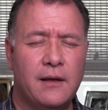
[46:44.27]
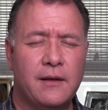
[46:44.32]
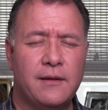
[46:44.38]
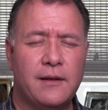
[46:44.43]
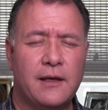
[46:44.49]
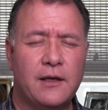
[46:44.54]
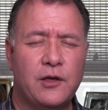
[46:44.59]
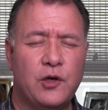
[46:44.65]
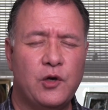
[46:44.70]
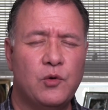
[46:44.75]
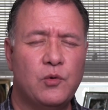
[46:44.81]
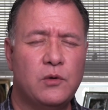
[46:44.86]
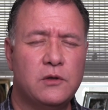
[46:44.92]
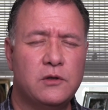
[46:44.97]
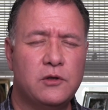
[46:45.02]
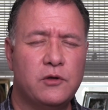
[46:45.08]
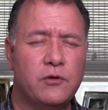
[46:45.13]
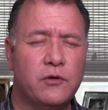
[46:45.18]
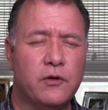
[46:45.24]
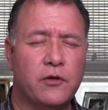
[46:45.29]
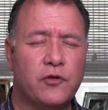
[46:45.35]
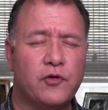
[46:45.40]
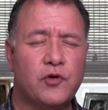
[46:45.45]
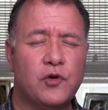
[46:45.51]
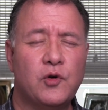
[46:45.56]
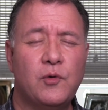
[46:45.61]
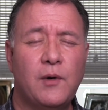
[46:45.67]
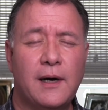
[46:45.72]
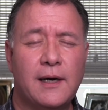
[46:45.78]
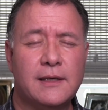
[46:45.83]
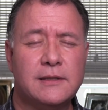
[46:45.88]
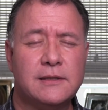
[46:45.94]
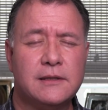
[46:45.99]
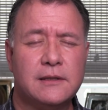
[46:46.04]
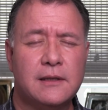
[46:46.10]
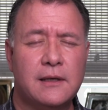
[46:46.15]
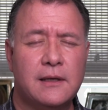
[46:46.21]
that you will do through
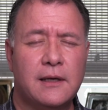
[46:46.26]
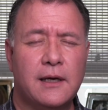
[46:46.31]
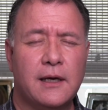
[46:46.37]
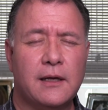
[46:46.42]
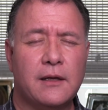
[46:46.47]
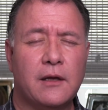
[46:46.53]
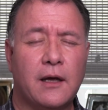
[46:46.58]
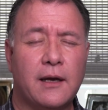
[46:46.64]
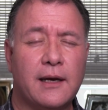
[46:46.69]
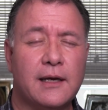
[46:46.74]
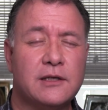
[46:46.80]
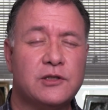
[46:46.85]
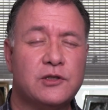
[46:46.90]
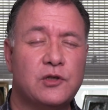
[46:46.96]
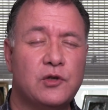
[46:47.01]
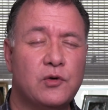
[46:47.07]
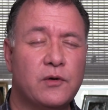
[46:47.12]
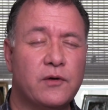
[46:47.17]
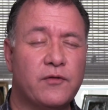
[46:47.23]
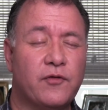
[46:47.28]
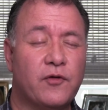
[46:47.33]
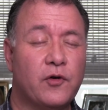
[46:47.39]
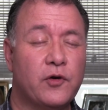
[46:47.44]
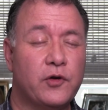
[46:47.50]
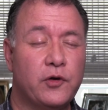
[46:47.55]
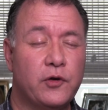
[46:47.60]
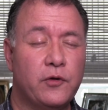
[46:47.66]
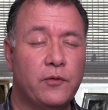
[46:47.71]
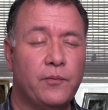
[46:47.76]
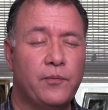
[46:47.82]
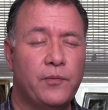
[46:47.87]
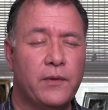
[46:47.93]
us, not us do it for you.